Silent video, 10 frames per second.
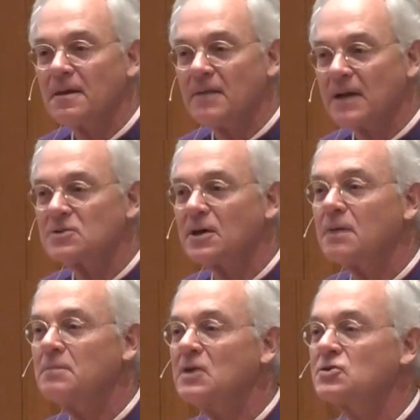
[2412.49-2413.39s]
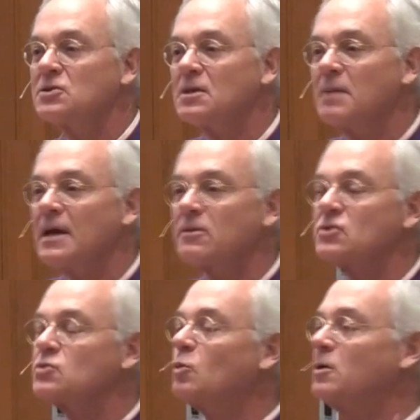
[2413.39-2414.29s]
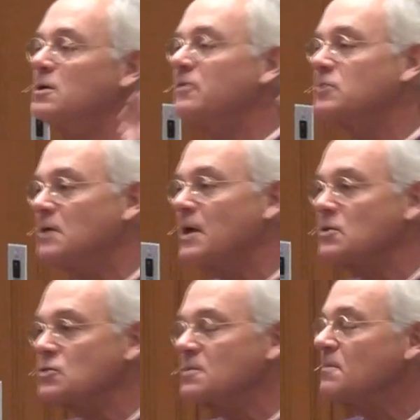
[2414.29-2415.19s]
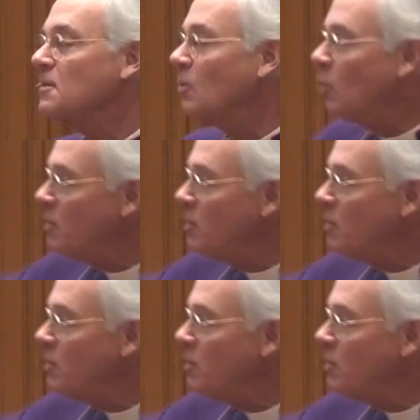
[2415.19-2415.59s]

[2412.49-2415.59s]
That's our mission, to make this Word of grace, Word